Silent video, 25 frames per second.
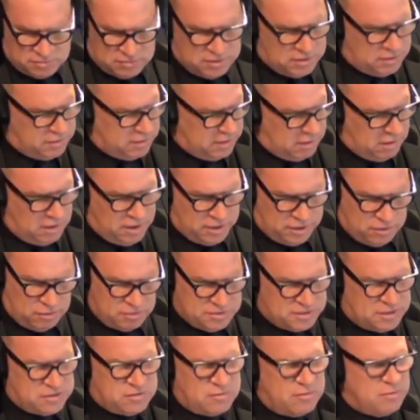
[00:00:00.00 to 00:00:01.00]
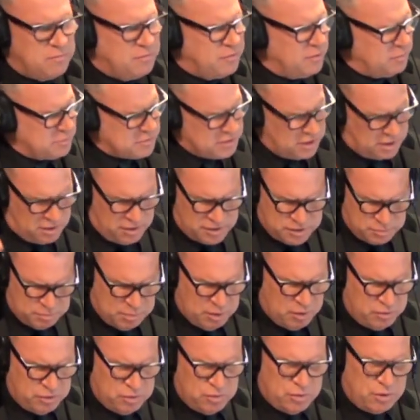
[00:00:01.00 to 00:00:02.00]
you know, the icons, that genre of films like I
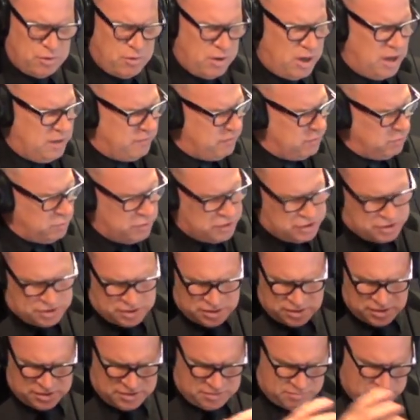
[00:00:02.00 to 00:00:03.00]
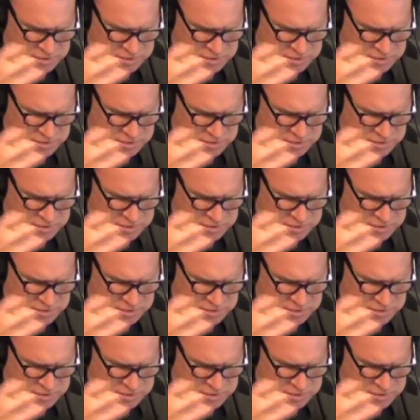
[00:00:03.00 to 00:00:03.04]
Spit on Your Grave, in which the,